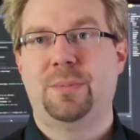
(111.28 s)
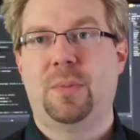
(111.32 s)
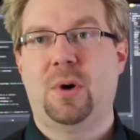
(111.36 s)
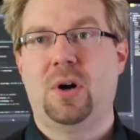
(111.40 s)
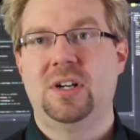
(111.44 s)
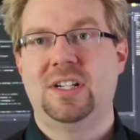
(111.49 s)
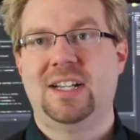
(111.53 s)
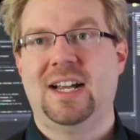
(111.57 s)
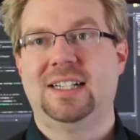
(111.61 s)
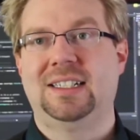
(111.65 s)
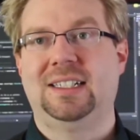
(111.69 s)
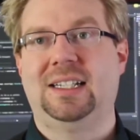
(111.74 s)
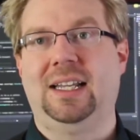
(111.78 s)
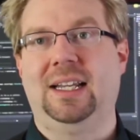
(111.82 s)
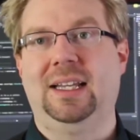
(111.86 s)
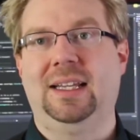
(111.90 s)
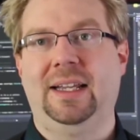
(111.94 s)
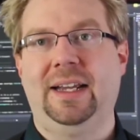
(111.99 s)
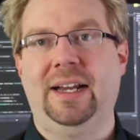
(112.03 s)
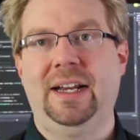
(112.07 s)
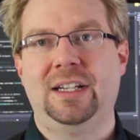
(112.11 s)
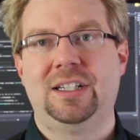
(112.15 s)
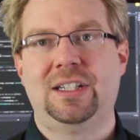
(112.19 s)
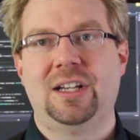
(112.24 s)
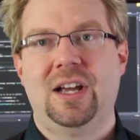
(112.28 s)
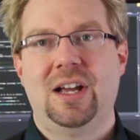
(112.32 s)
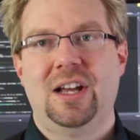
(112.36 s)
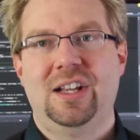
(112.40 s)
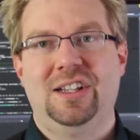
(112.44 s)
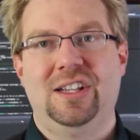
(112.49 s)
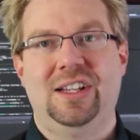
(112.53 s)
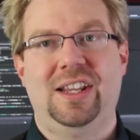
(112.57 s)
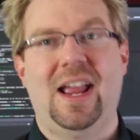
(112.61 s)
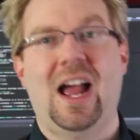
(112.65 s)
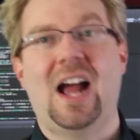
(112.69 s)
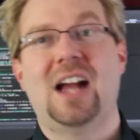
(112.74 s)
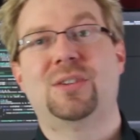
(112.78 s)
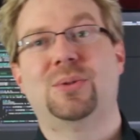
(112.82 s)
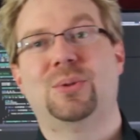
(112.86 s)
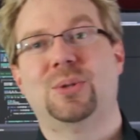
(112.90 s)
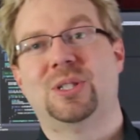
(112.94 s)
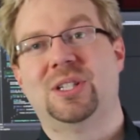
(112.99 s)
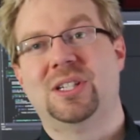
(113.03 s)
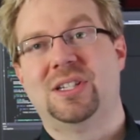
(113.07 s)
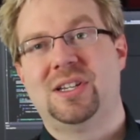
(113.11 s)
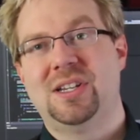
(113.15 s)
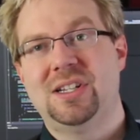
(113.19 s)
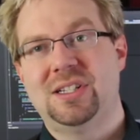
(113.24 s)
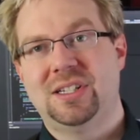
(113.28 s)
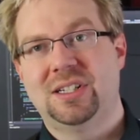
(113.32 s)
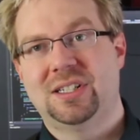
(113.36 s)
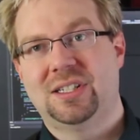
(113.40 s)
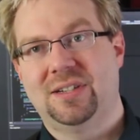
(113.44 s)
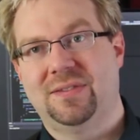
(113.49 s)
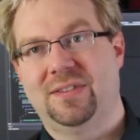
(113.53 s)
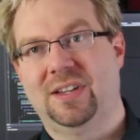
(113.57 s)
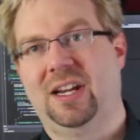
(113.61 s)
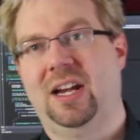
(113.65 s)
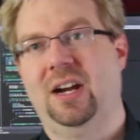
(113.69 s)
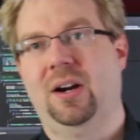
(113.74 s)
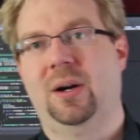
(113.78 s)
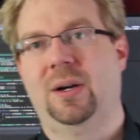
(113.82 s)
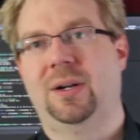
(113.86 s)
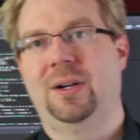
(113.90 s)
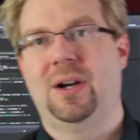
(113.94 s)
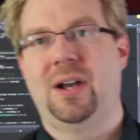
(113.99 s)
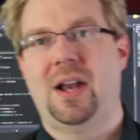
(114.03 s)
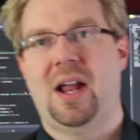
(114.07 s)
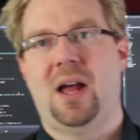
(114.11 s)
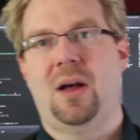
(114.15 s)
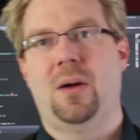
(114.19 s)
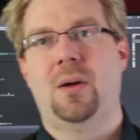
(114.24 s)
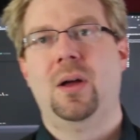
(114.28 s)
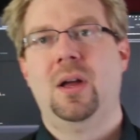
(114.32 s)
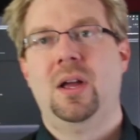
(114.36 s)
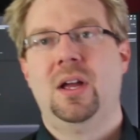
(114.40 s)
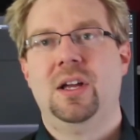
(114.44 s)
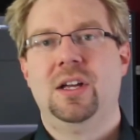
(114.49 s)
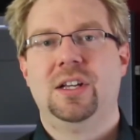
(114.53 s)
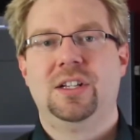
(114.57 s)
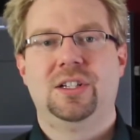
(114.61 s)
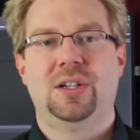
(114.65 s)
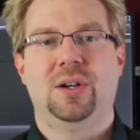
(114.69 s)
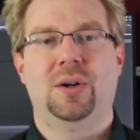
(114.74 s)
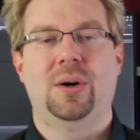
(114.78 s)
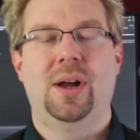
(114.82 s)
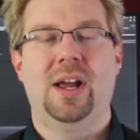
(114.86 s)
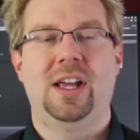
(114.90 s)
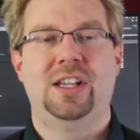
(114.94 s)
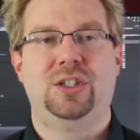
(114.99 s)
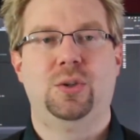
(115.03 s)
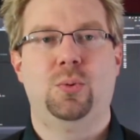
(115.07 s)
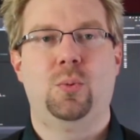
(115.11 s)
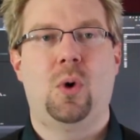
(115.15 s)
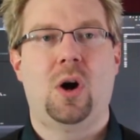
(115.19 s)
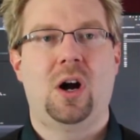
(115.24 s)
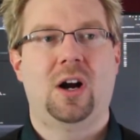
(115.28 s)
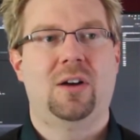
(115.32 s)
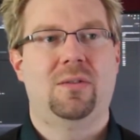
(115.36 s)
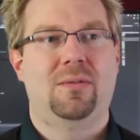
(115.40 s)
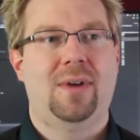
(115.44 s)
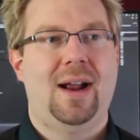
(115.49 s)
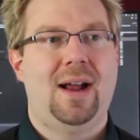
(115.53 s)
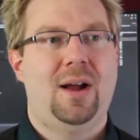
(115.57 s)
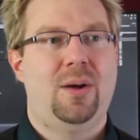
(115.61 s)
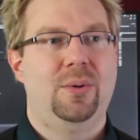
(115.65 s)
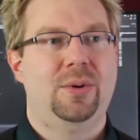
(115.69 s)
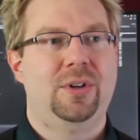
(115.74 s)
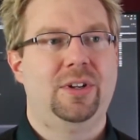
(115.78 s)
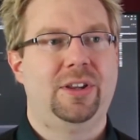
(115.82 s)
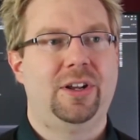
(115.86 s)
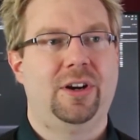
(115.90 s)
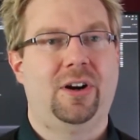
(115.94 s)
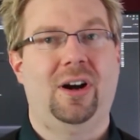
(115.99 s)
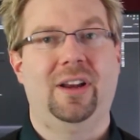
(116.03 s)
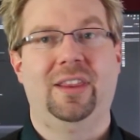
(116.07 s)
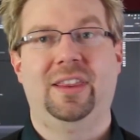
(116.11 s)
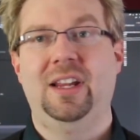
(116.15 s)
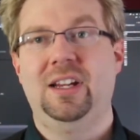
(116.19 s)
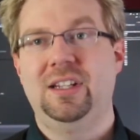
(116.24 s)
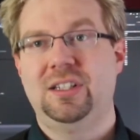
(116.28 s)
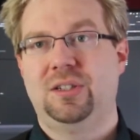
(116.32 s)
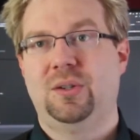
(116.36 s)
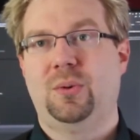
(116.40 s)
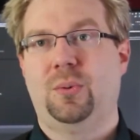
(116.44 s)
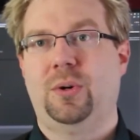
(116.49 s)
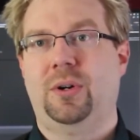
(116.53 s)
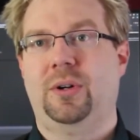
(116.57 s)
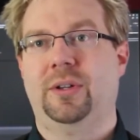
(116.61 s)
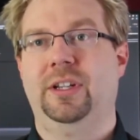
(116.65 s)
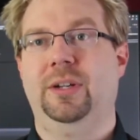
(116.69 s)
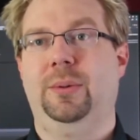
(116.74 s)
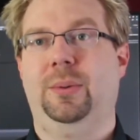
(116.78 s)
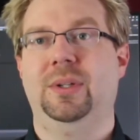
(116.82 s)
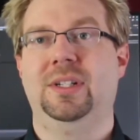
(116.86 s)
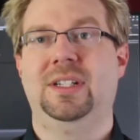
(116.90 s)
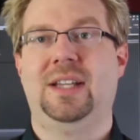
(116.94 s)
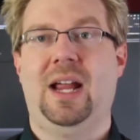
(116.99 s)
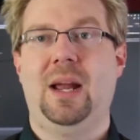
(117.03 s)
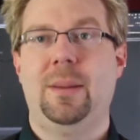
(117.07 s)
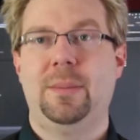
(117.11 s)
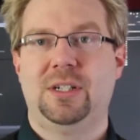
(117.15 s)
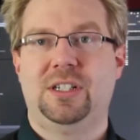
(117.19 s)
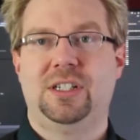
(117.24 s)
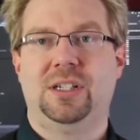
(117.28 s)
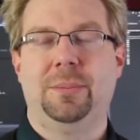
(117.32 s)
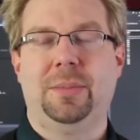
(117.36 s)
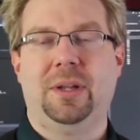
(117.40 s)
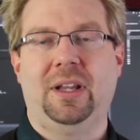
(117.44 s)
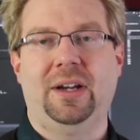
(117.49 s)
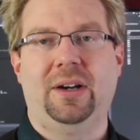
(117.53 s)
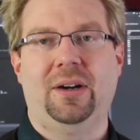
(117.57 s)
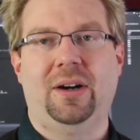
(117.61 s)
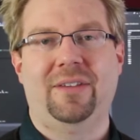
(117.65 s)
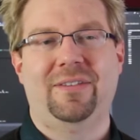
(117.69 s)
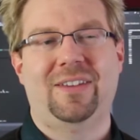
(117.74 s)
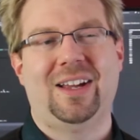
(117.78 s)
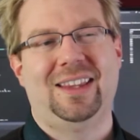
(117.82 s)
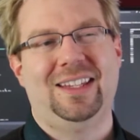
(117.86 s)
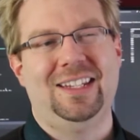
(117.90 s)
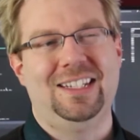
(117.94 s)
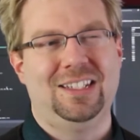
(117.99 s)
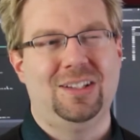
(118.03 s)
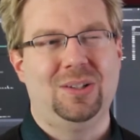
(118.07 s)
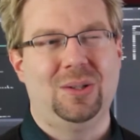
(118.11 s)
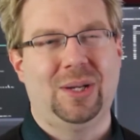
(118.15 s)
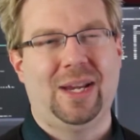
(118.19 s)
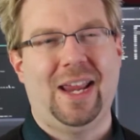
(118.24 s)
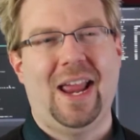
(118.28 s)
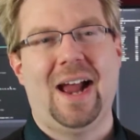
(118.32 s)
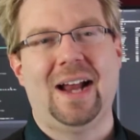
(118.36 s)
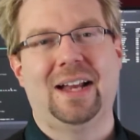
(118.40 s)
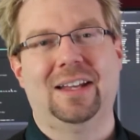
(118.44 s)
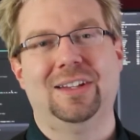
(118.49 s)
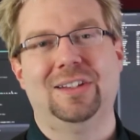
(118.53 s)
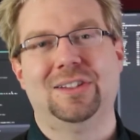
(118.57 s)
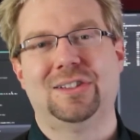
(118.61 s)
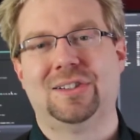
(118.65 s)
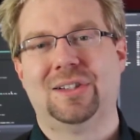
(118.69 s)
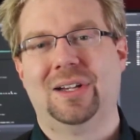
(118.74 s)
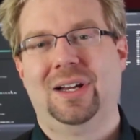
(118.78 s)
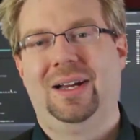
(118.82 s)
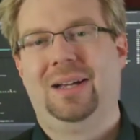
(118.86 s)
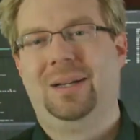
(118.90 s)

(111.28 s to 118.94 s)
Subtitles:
bars actually linked to the actual statistics of the character now. So as you walk around, there are things in the world that will damage the player. I've got these little cactus.